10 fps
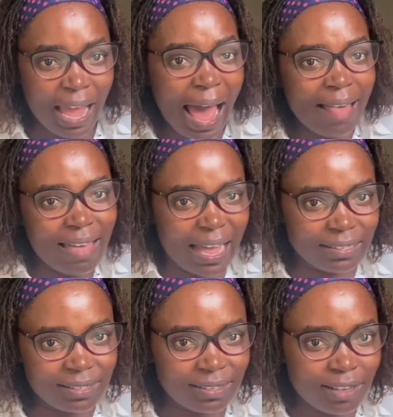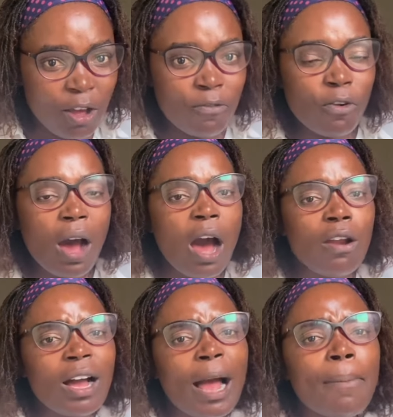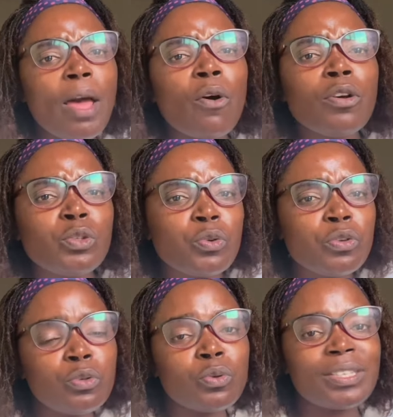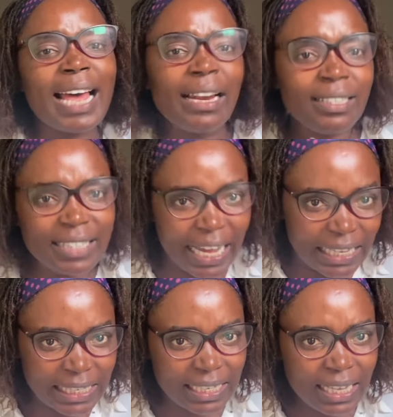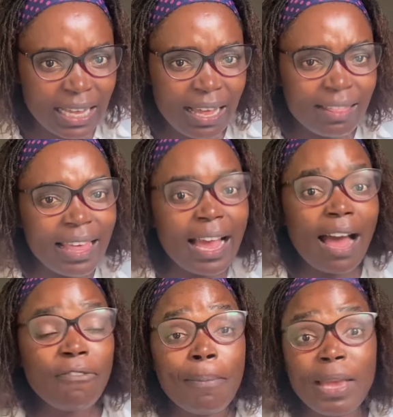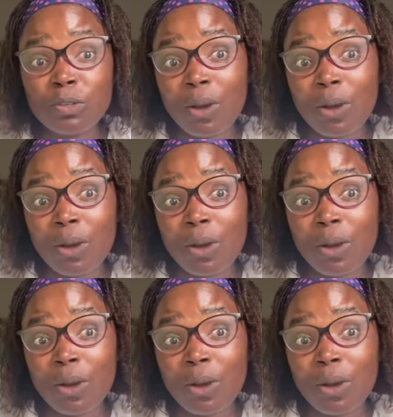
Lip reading: others? For how long am I going to use to sanitize the government?